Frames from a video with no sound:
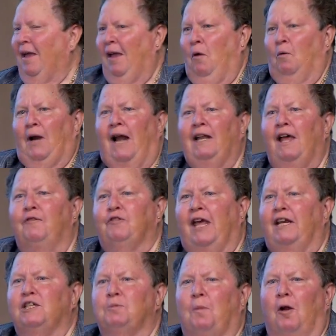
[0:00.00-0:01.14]
When I left
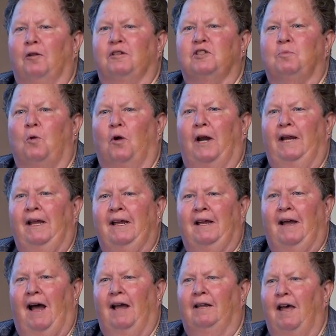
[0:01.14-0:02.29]
Gettysburg this morning,
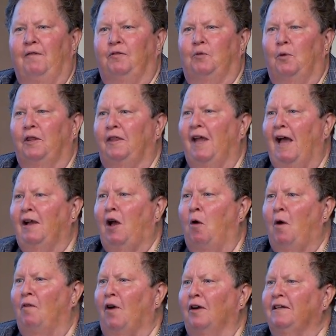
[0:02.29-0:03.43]
I left with the echo
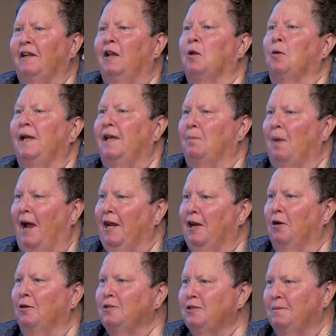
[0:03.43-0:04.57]
of artillery in my
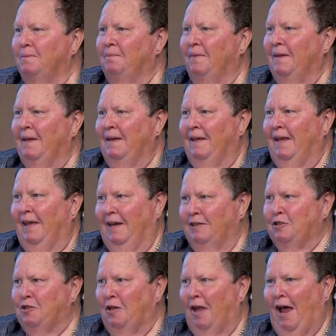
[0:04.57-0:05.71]
ears. It
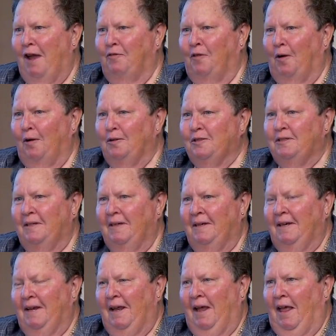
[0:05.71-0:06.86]
is July 1st.
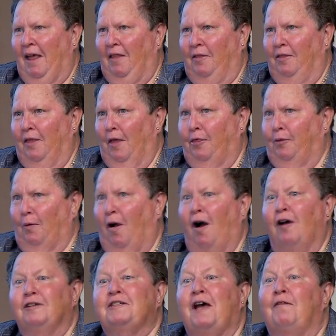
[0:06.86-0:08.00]
The
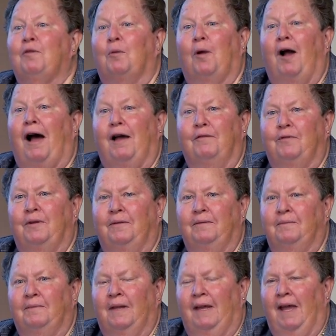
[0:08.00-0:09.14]
throngs have arrived,
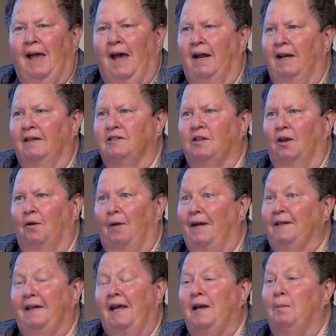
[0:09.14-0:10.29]
and it's a
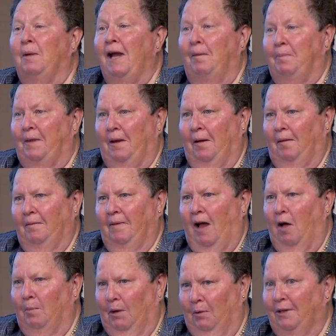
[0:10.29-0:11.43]
great day to be up there.
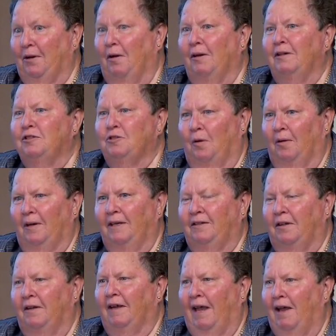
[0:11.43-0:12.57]
I'll be returning shortly
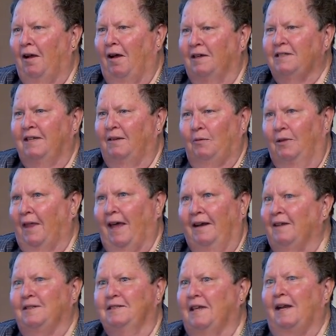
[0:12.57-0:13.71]
to the chaos that
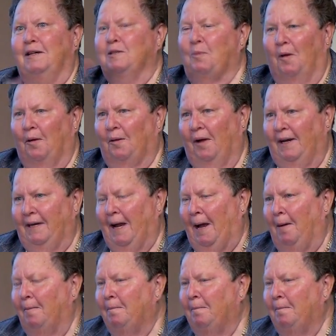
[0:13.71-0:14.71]
is Gettysburg right now.